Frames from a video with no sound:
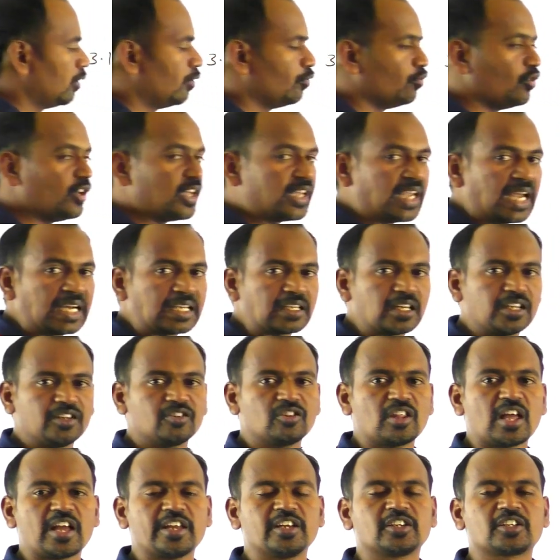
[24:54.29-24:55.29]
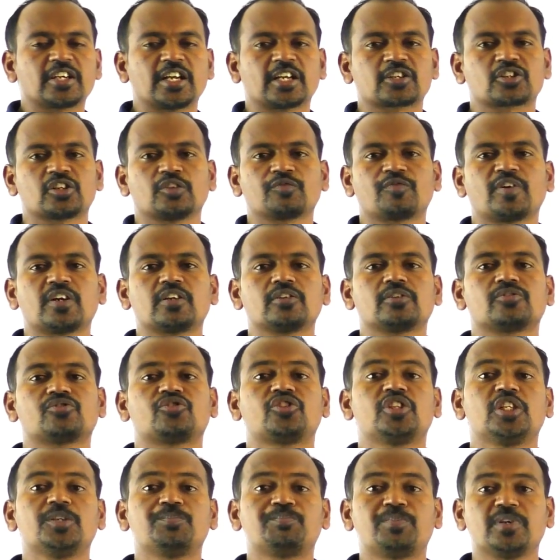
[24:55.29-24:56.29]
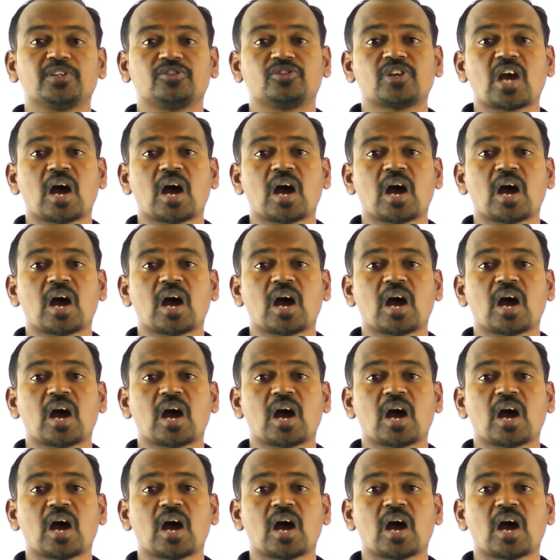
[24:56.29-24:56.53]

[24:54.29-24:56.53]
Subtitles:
we get the introduction for GP,